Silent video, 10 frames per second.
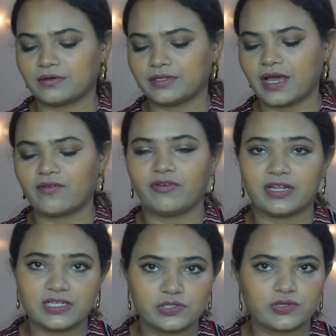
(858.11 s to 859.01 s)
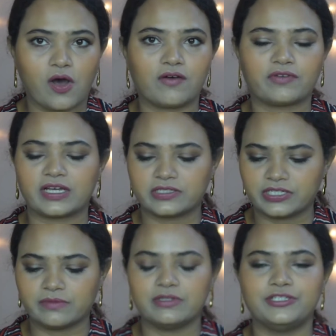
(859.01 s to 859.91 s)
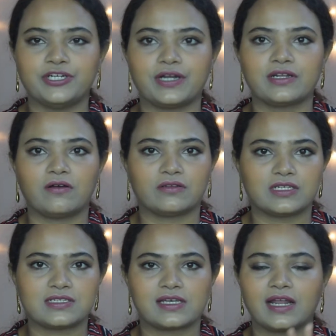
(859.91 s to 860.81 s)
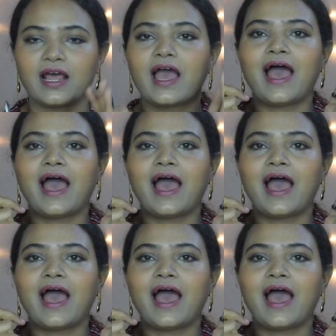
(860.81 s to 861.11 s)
They are very soft, extremely gentle on the skin,